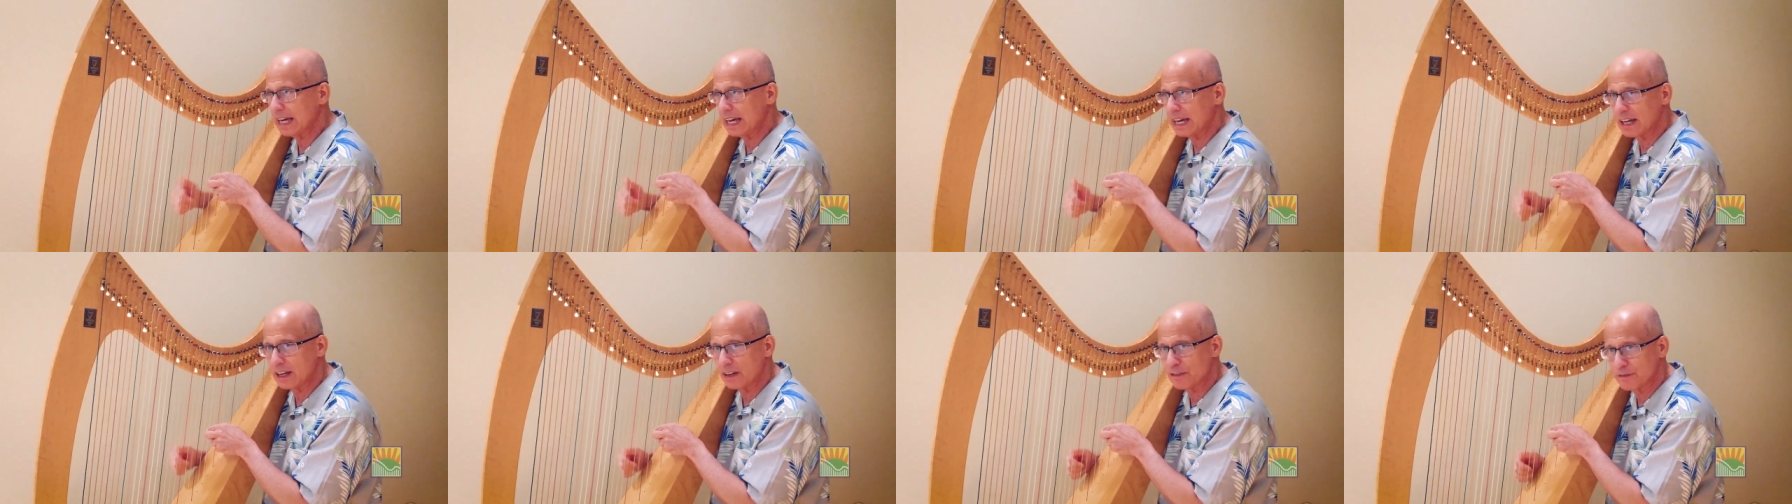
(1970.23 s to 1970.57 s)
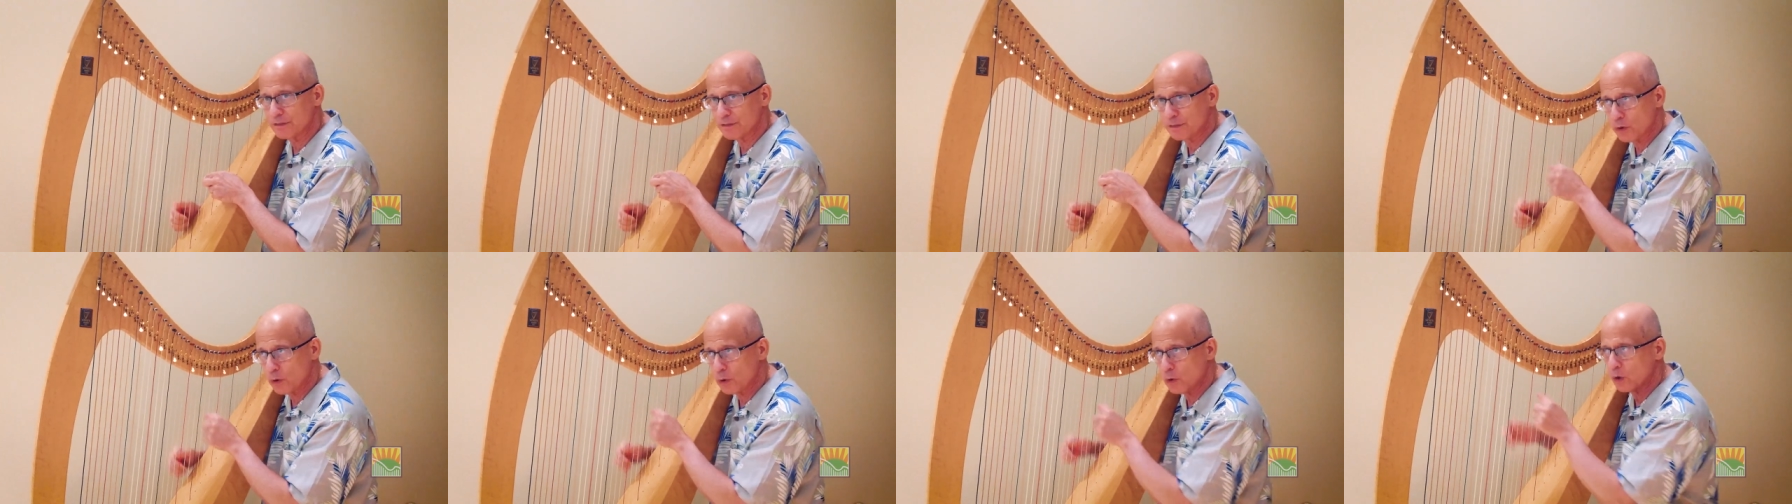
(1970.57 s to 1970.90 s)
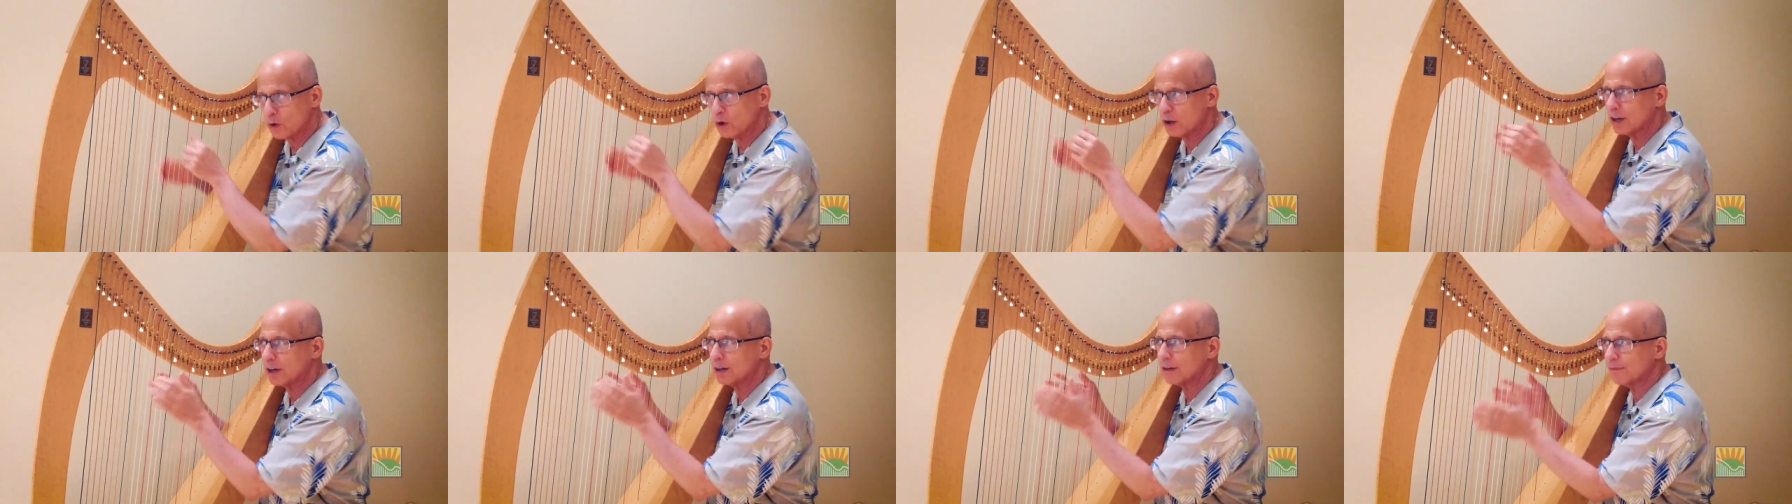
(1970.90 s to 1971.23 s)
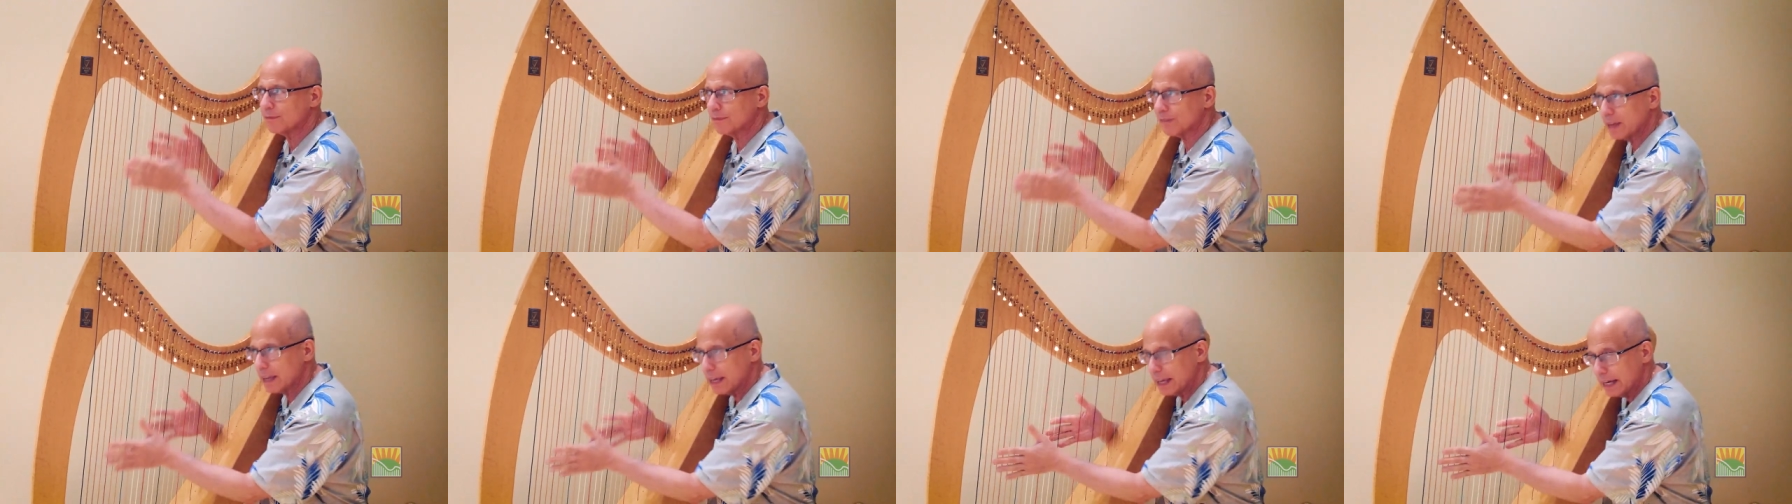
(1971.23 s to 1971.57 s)
and four.
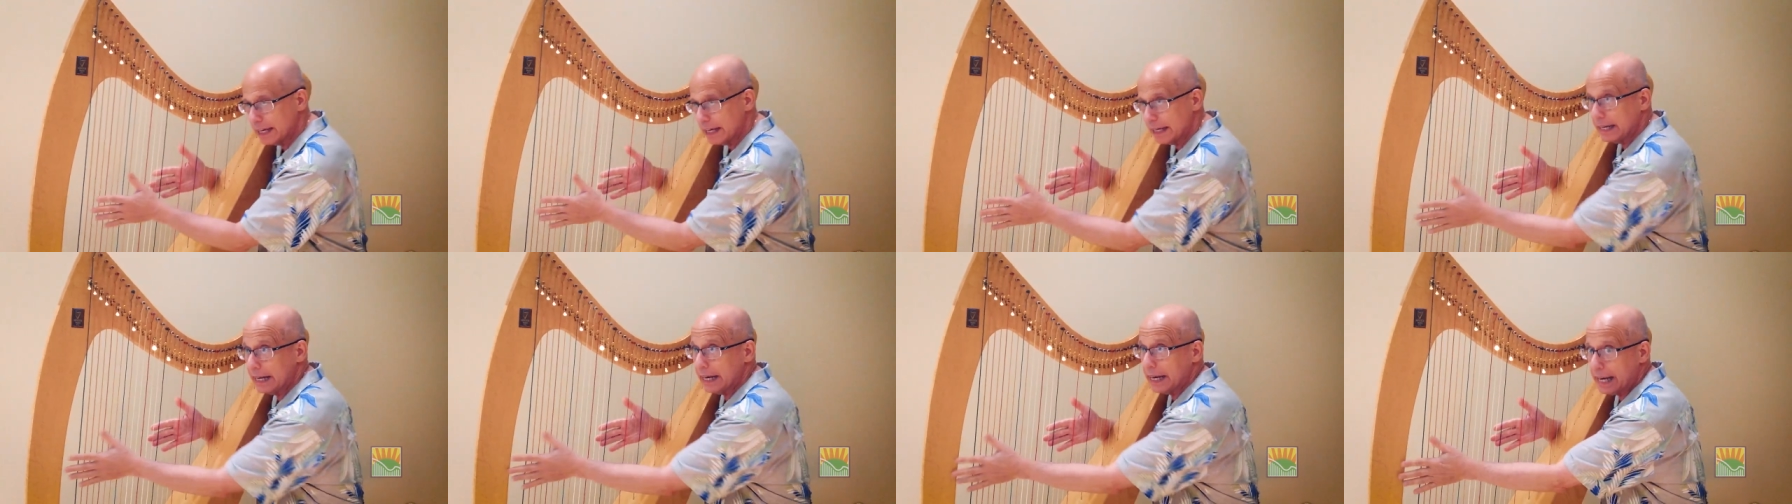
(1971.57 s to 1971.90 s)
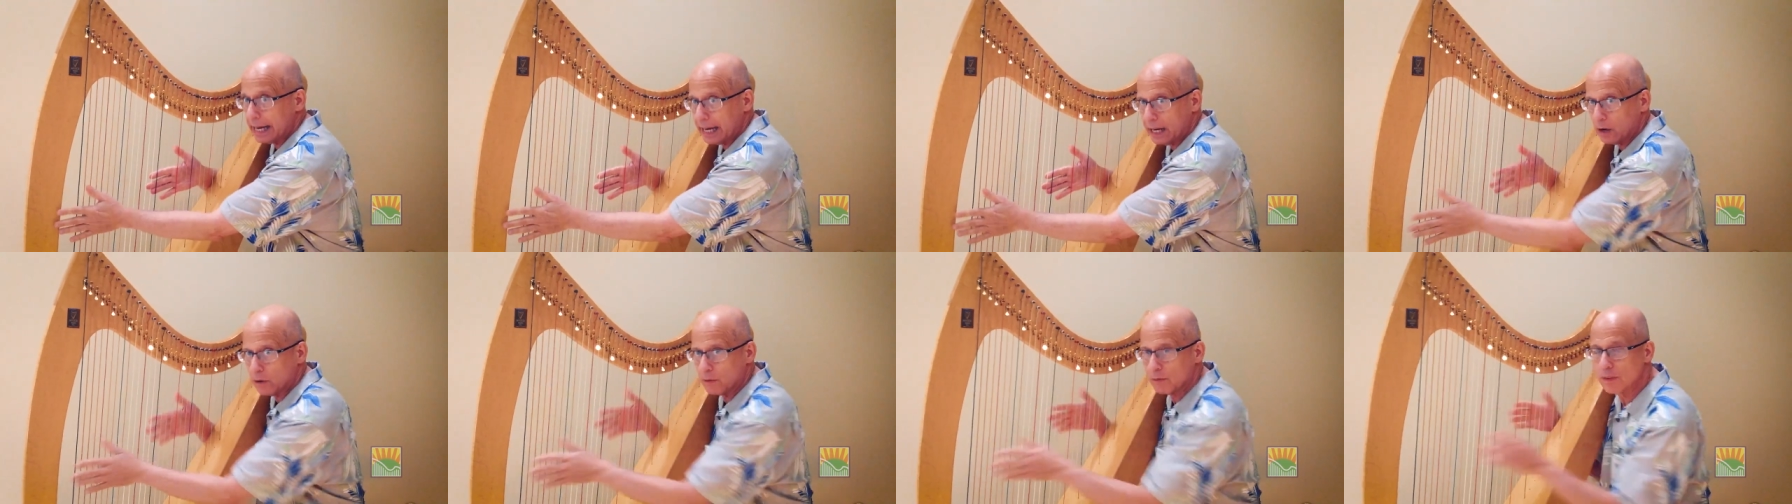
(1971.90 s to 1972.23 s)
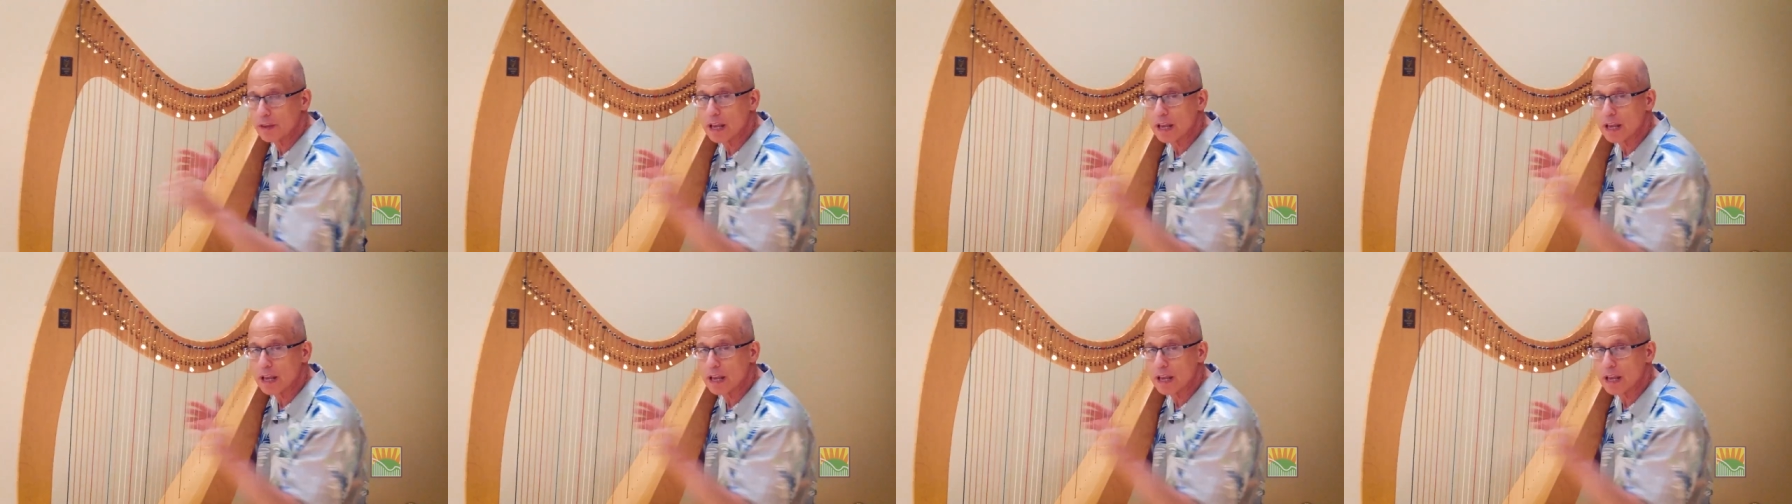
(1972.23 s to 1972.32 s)
Now,